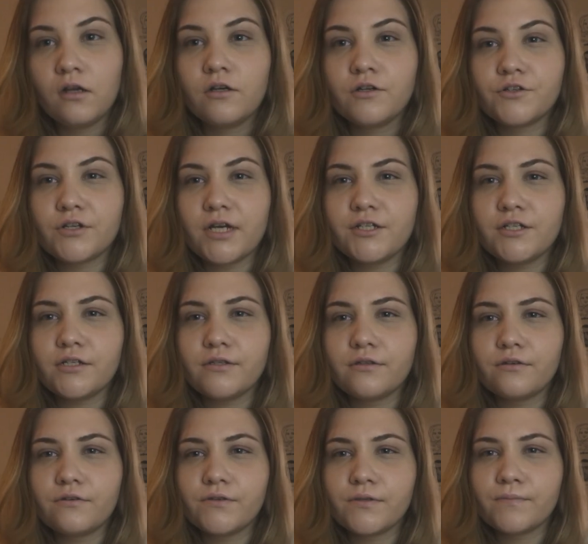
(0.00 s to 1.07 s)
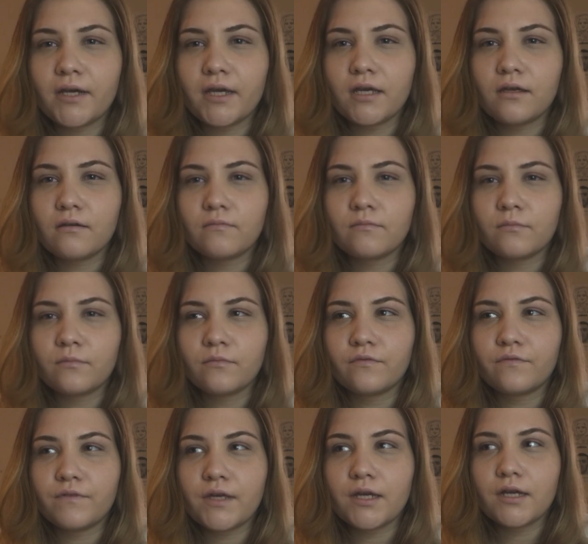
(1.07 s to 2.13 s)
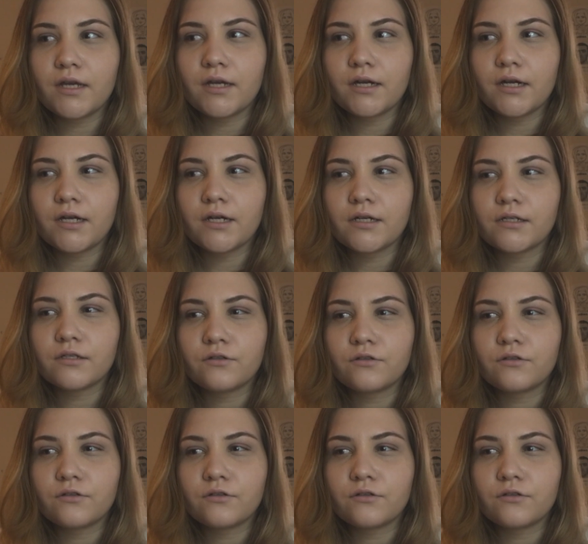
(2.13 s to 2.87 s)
Should I just use my fingers?